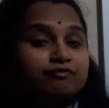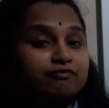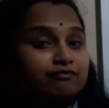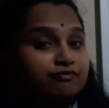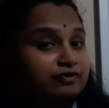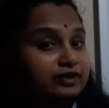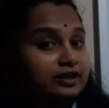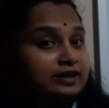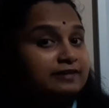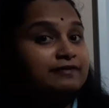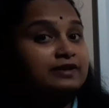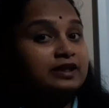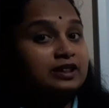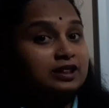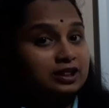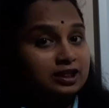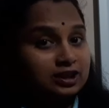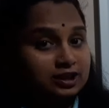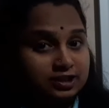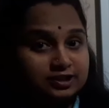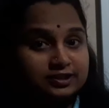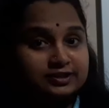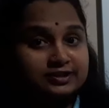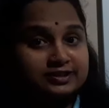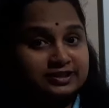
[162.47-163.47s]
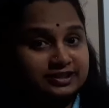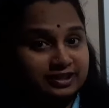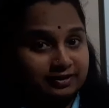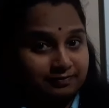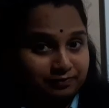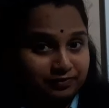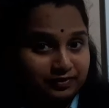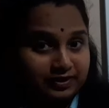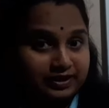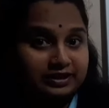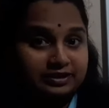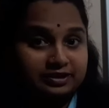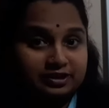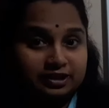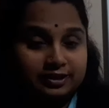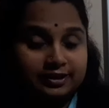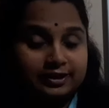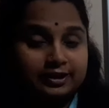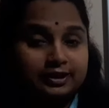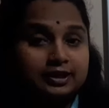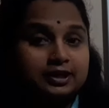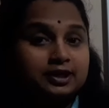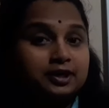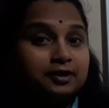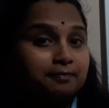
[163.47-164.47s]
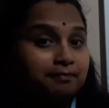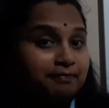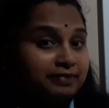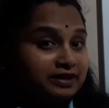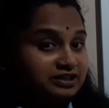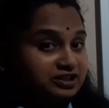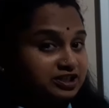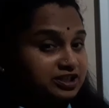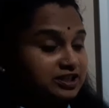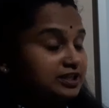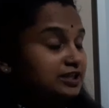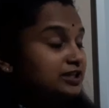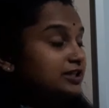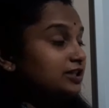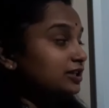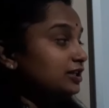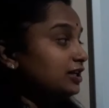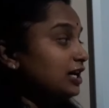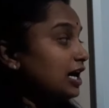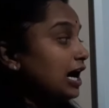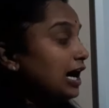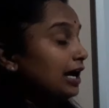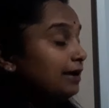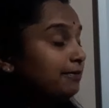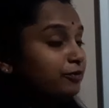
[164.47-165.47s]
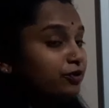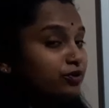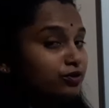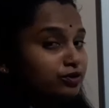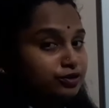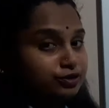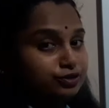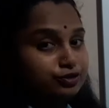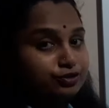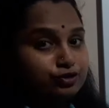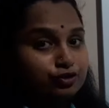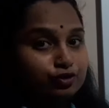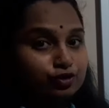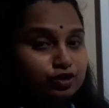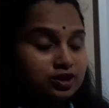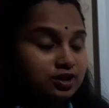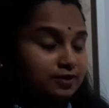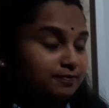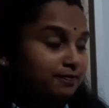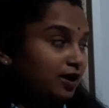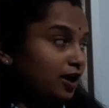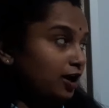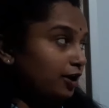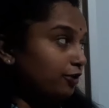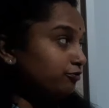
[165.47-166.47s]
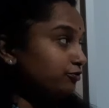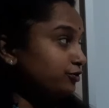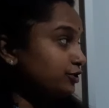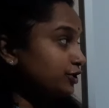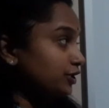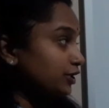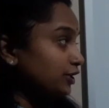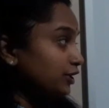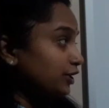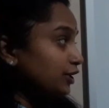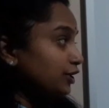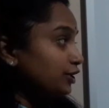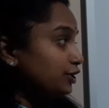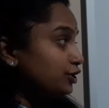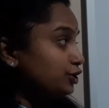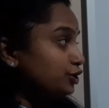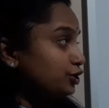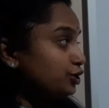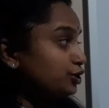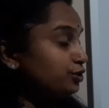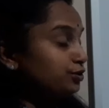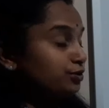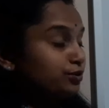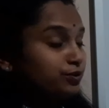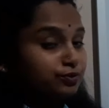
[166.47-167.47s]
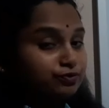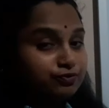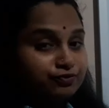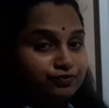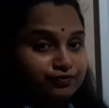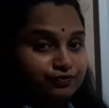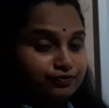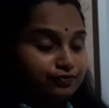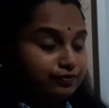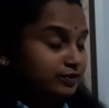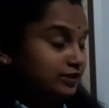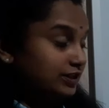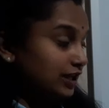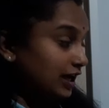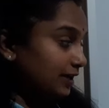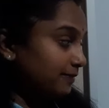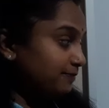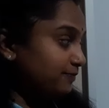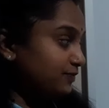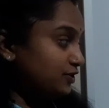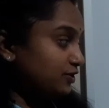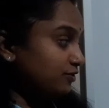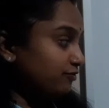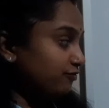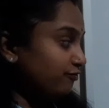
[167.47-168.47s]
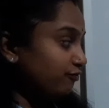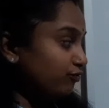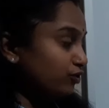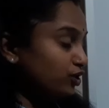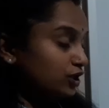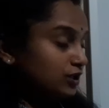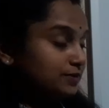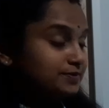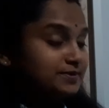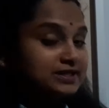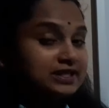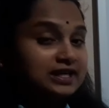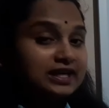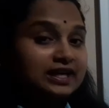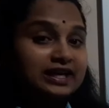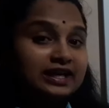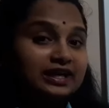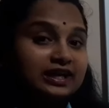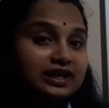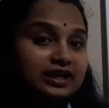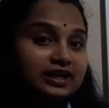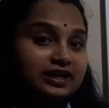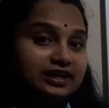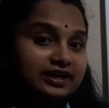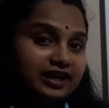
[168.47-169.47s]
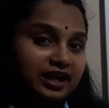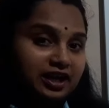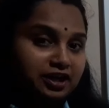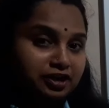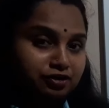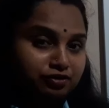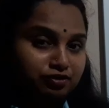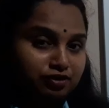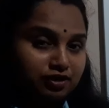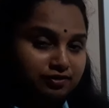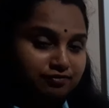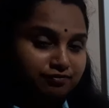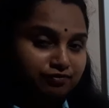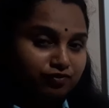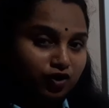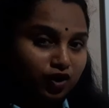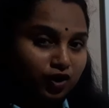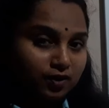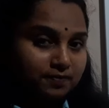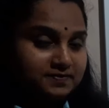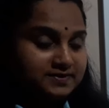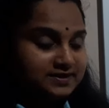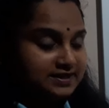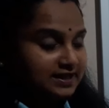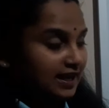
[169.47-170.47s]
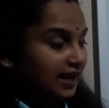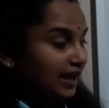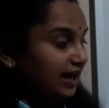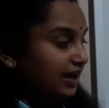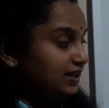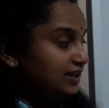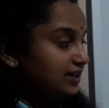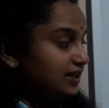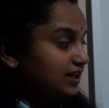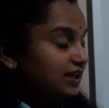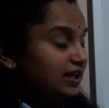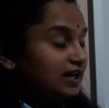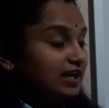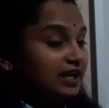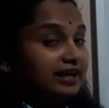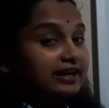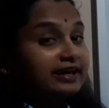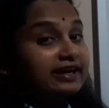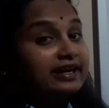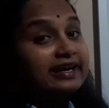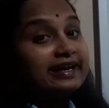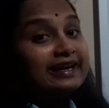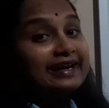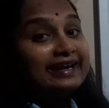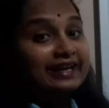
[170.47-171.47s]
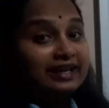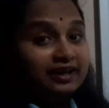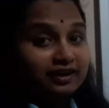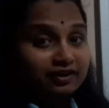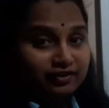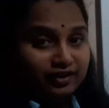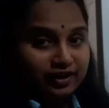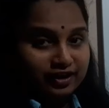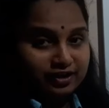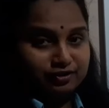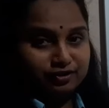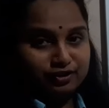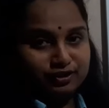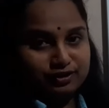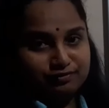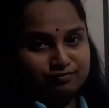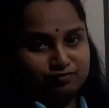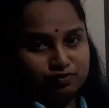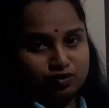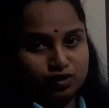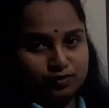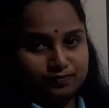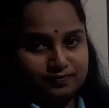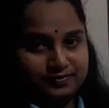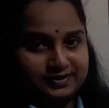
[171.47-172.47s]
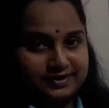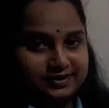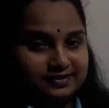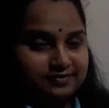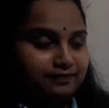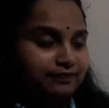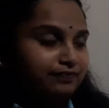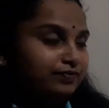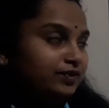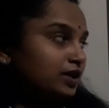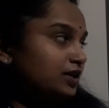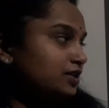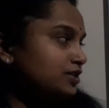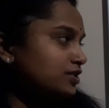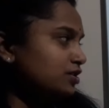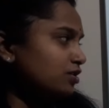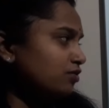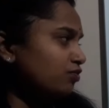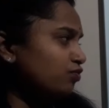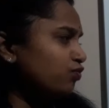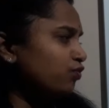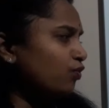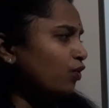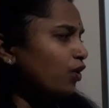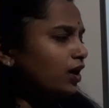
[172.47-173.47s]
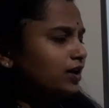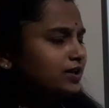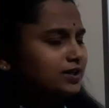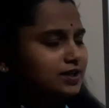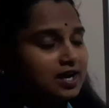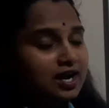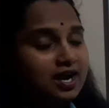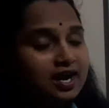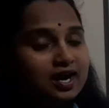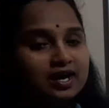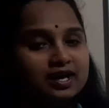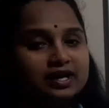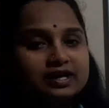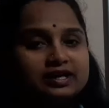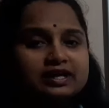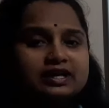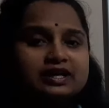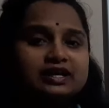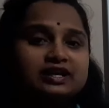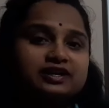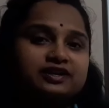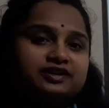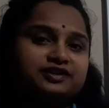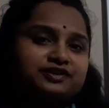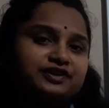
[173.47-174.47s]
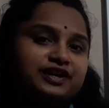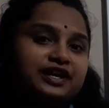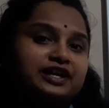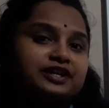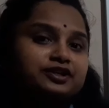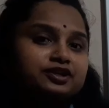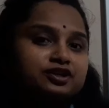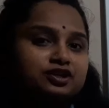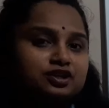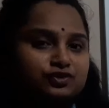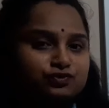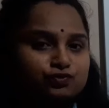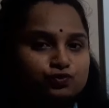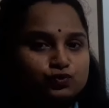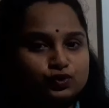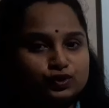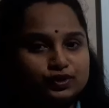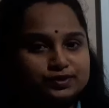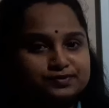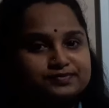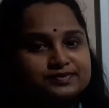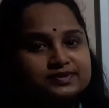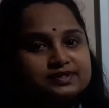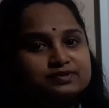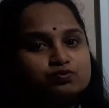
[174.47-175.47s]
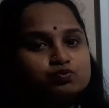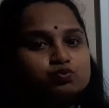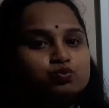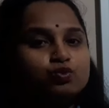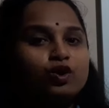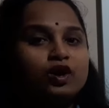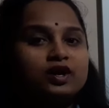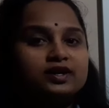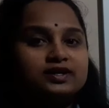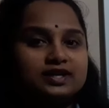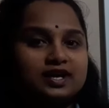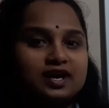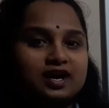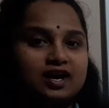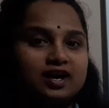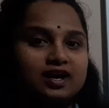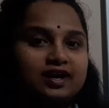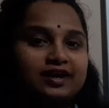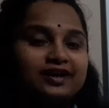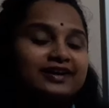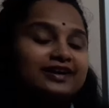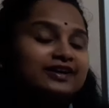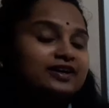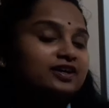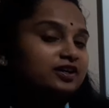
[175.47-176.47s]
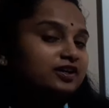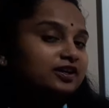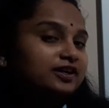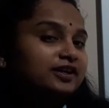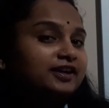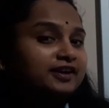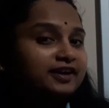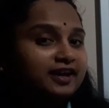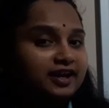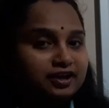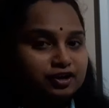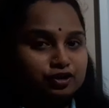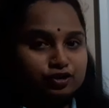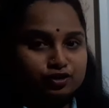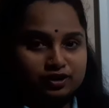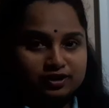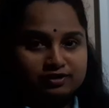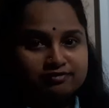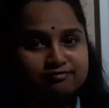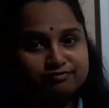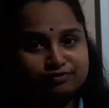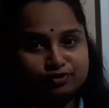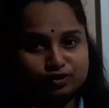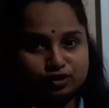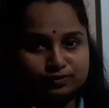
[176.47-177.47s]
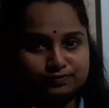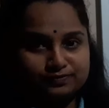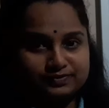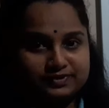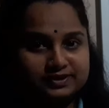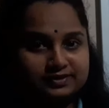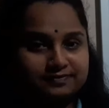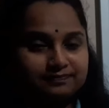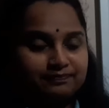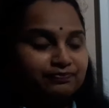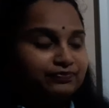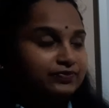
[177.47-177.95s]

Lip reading: We will learn separately. But here I'm going to talk about two types of verbs. Regular verbs and irregular verbs. So what are regular verbs? What are irregular verbs?